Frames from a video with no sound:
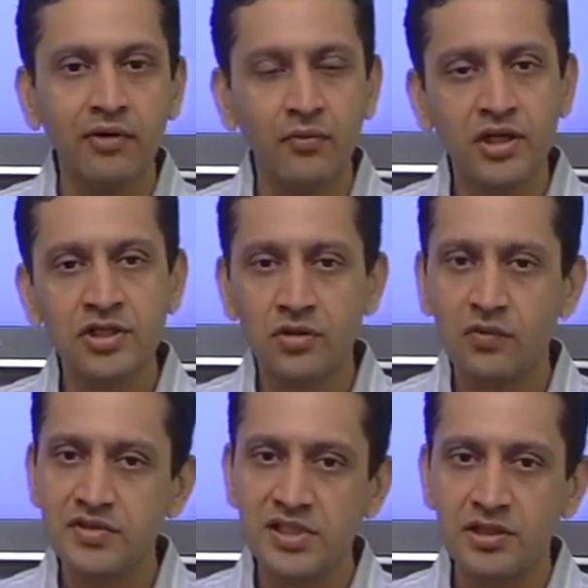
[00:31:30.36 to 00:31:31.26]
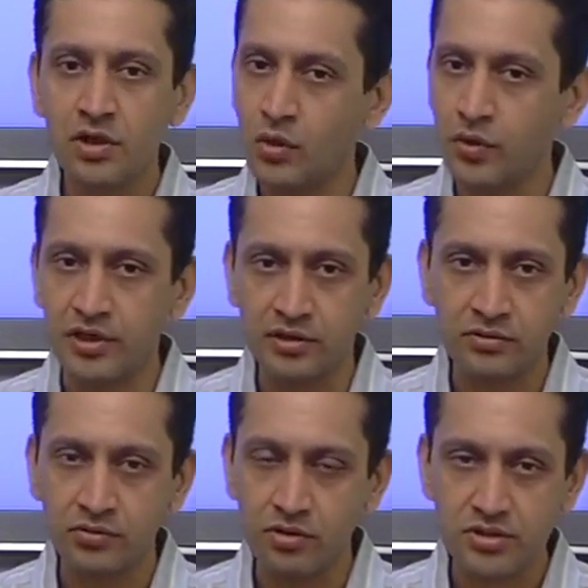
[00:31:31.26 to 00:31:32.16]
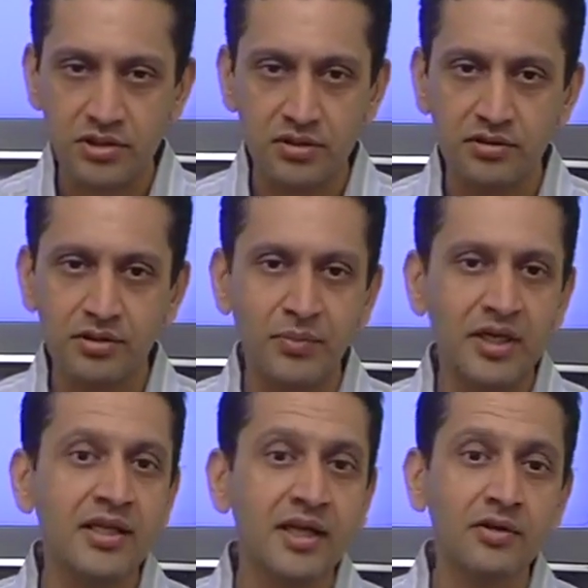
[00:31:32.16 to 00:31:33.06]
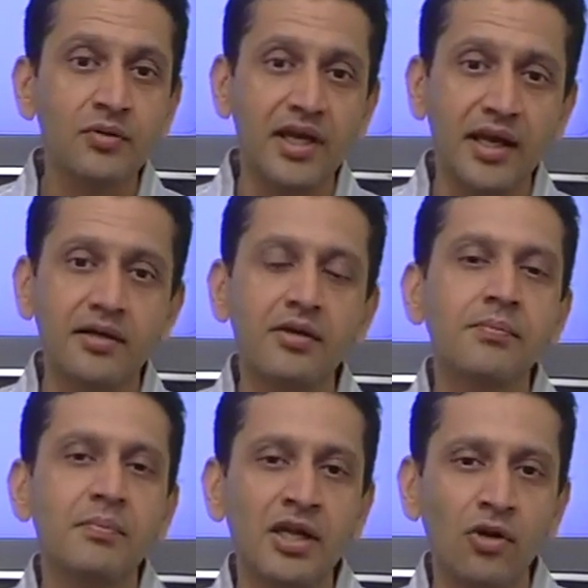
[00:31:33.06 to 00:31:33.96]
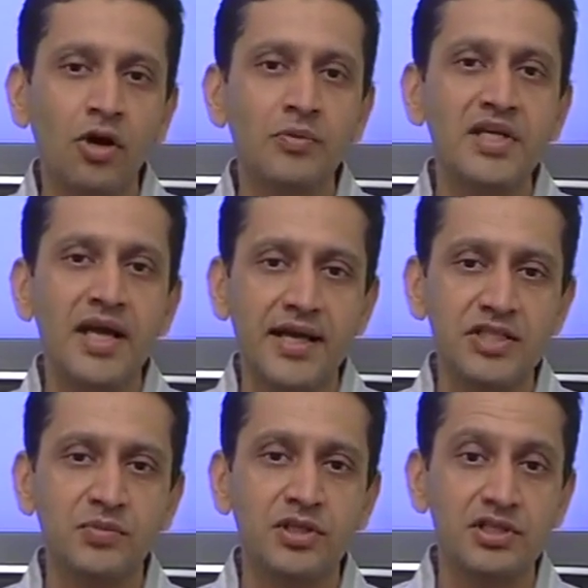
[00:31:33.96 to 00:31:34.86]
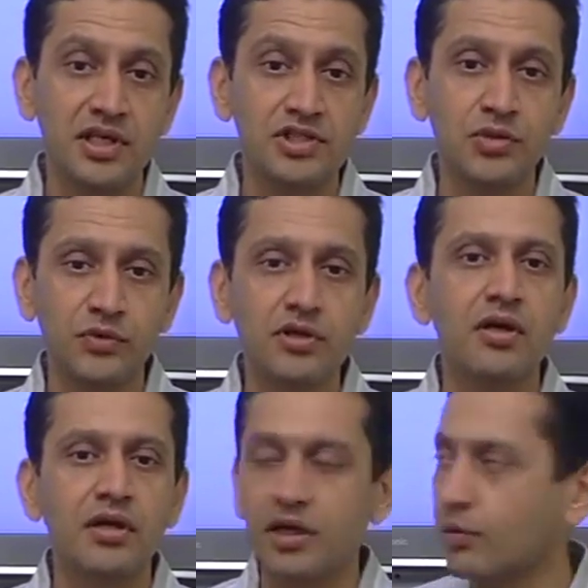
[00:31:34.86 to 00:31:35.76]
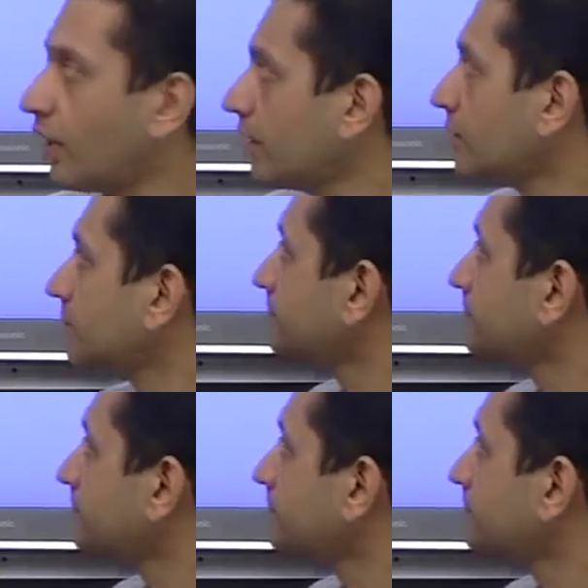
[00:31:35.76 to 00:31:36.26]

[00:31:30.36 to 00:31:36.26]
And one is obviously the low return cost. The money that you get may not be as much as you would require.